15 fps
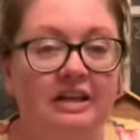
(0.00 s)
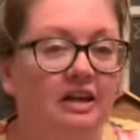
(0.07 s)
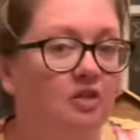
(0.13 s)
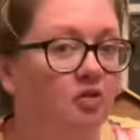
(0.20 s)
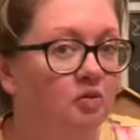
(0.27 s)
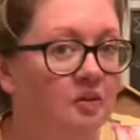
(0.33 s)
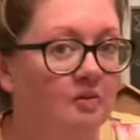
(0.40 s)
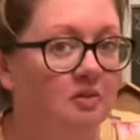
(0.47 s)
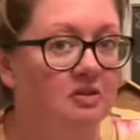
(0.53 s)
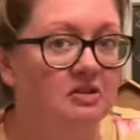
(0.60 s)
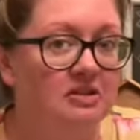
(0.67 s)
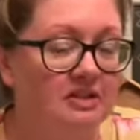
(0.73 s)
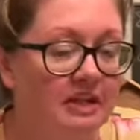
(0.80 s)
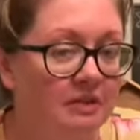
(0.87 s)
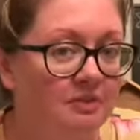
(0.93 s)
Remember,
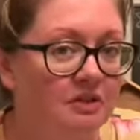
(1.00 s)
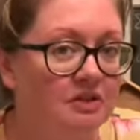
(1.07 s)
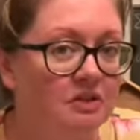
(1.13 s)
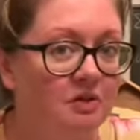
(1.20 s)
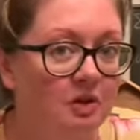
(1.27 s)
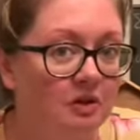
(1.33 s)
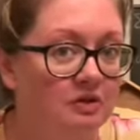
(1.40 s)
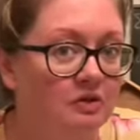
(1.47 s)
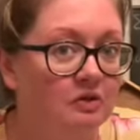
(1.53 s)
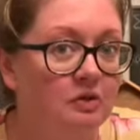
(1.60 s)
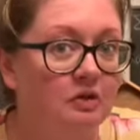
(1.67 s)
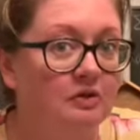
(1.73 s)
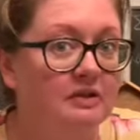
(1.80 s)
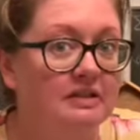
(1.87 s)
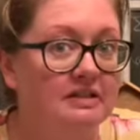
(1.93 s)
statements are also
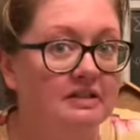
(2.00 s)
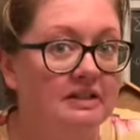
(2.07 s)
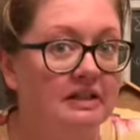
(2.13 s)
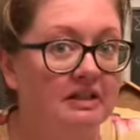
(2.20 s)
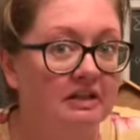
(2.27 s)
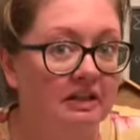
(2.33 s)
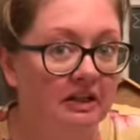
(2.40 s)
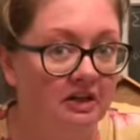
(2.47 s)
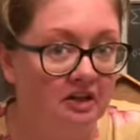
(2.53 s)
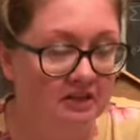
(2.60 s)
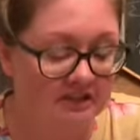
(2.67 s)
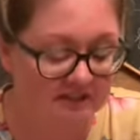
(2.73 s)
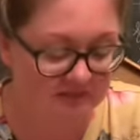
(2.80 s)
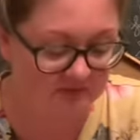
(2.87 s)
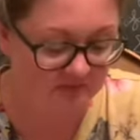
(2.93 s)
known as
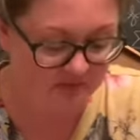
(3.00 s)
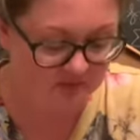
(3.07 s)
declarative.